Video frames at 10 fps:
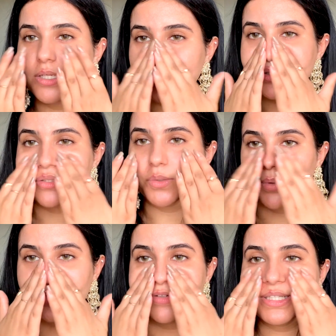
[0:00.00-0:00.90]
So
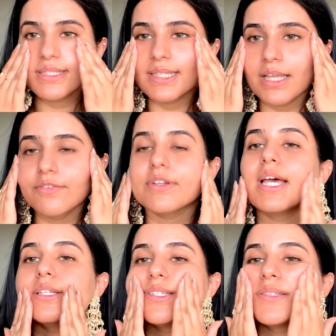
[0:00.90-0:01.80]
whatever is left,
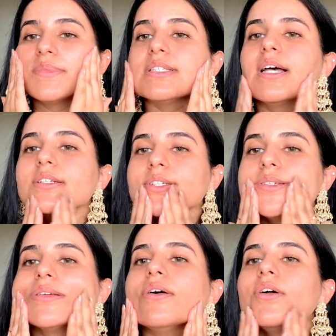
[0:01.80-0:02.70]
I just massage
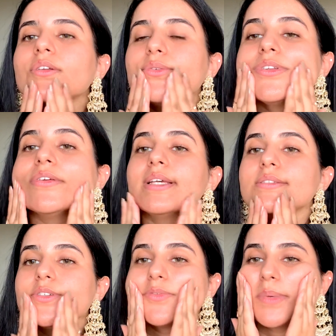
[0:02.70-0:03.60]
it onto the
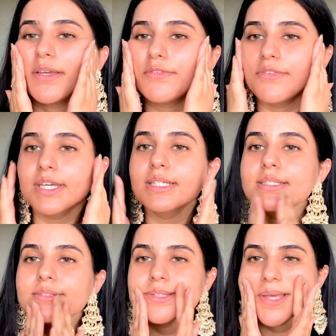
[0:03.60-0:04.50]
rest of my
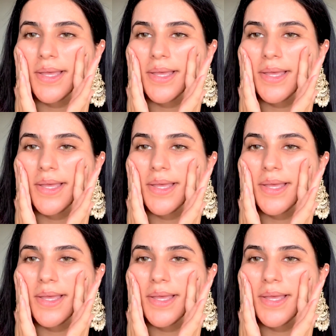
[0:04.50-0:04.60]
face,